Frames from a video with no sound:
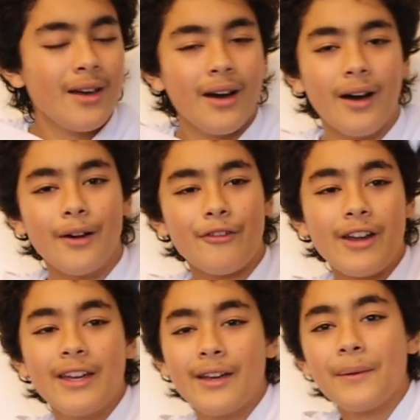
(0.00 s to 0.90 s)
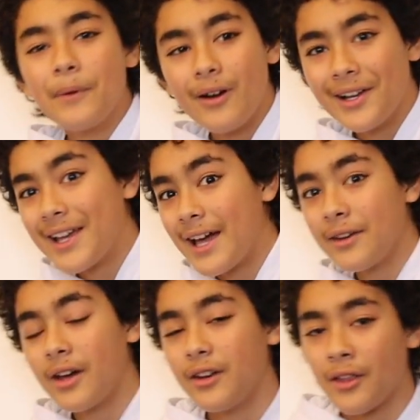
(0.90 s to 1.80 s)
Right here,
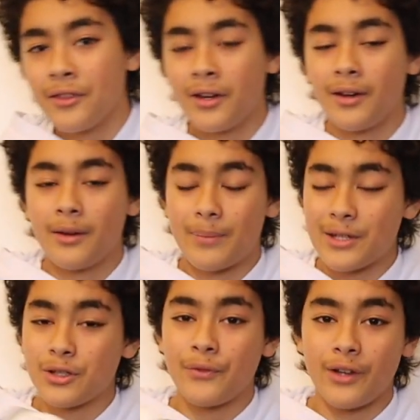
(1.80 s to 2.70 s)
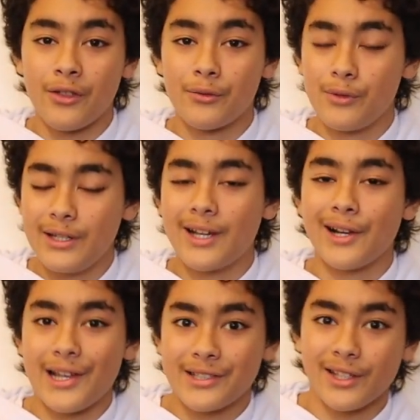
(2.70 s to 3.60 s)
again, based off another really
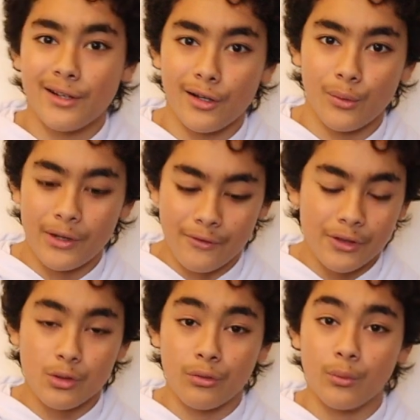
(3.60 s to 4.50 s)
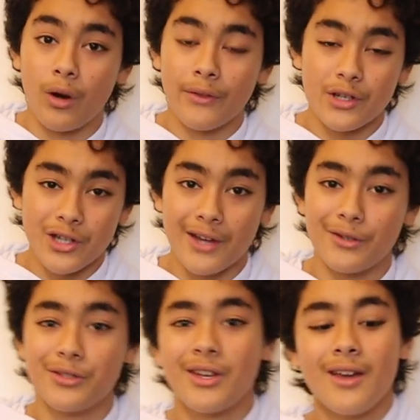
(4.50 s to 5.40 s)
classic colorway for the Jordan 1, the
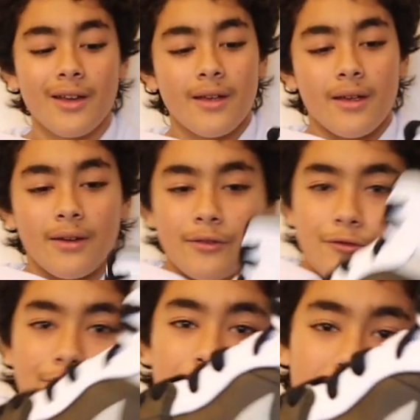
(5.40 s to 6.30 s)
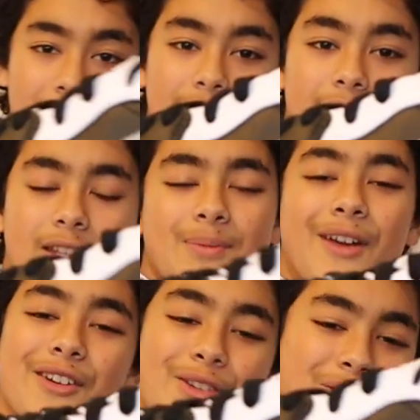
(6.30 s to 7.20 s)
shadows. Really nice
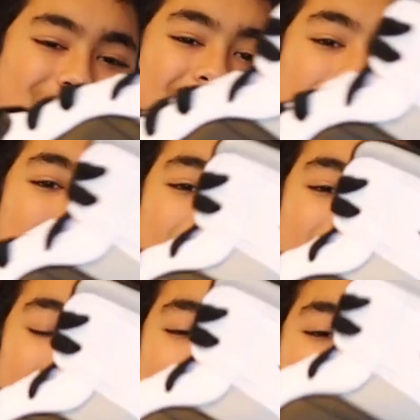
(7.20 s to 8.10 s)
pair of shoes in my opinion.